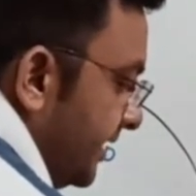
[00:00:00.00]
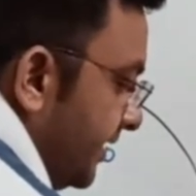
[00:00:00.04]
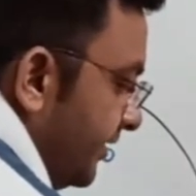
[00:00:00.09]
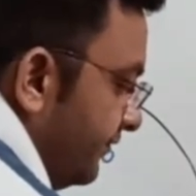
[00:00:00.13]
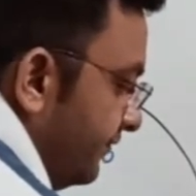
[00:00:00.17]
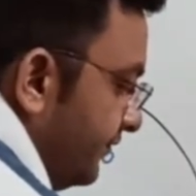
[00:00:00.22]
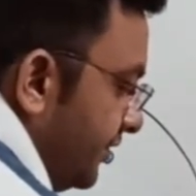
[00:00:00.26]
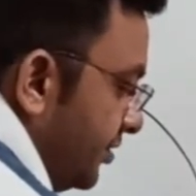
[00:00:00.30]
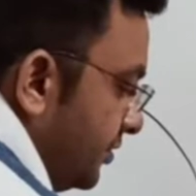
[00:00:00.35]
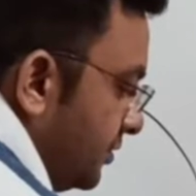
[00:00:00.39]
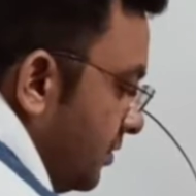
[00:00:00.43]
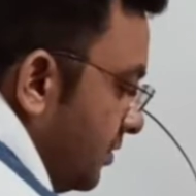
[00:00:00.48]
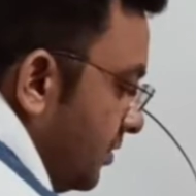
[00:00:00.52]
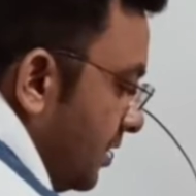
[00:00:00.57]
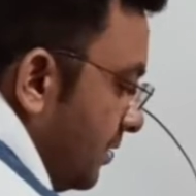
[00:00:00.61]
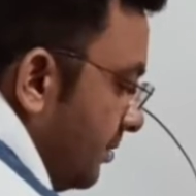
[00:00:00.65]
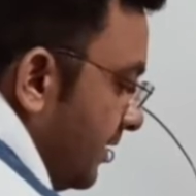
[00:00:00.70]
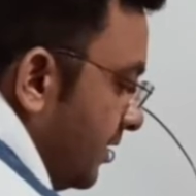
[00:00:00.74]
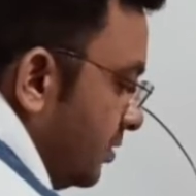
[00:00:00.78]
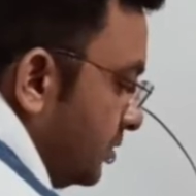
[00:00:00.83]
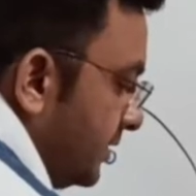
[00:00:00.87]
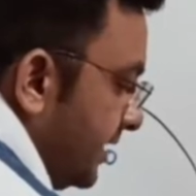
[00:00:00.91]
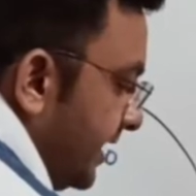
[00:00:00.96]
If we talk
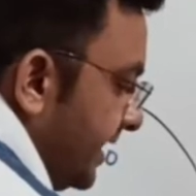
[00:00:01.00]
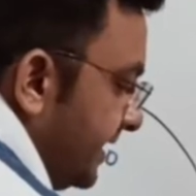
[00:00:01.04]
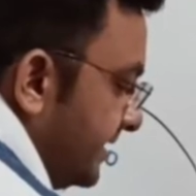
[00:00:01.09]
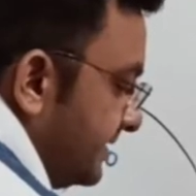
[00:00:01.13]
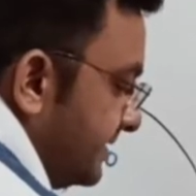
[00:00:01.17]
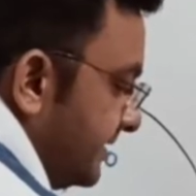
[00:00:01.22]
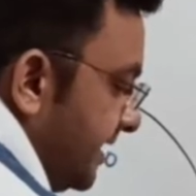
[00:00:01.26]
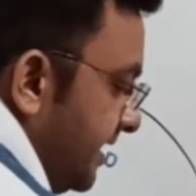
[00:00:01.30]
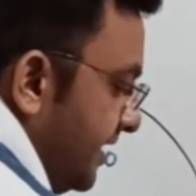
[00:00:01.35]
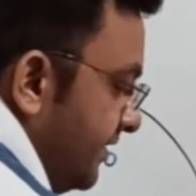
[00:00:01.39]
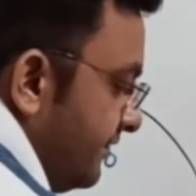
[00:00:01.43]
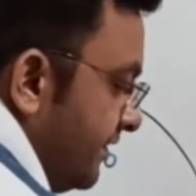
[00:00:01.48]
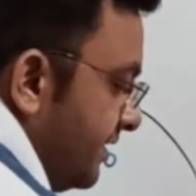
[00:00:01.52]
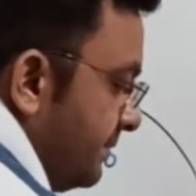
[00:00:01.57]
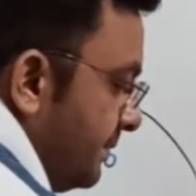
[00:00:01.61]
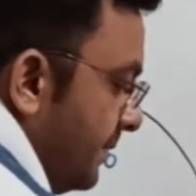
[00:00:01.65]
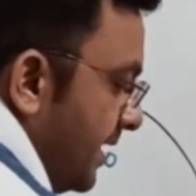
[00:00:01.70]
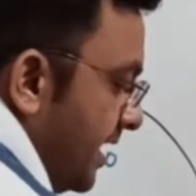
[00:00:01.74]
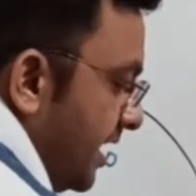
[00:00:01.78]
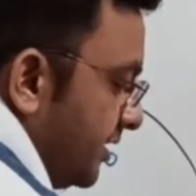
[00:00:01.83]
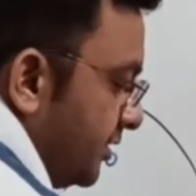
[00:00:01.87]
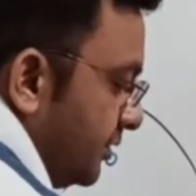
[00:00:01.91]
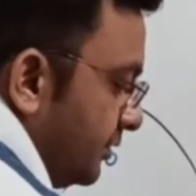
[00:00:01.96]
about x even
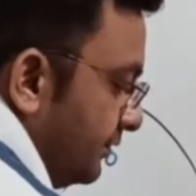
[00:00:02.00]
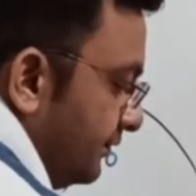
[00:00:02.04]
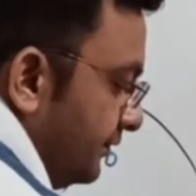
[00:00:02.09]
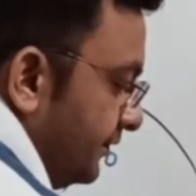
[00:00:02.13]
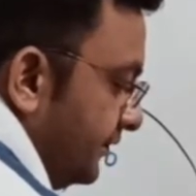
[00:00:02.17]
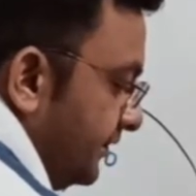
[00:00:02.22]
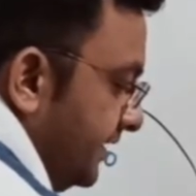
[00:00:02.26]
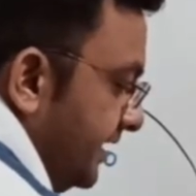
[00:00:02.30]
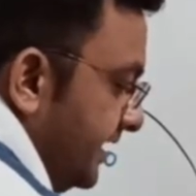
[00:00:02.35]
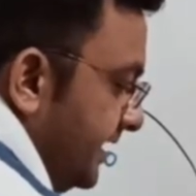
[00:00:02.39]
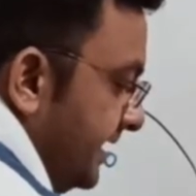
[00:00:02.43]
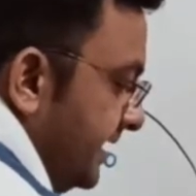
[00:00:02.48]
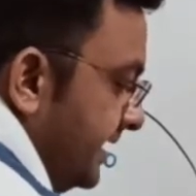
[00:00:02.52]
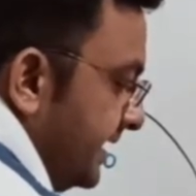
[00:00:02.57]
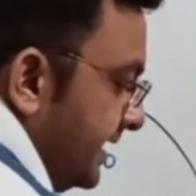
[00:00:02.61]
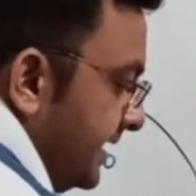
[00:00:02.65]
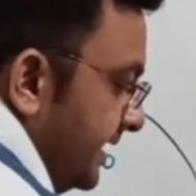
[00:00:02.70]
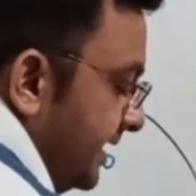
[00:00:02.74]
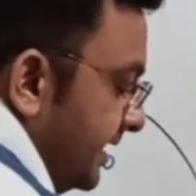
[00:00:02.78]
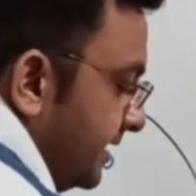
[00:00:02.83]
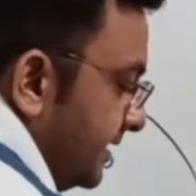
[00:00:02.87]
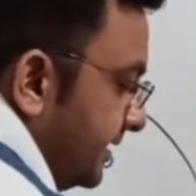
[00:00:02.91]
part of t,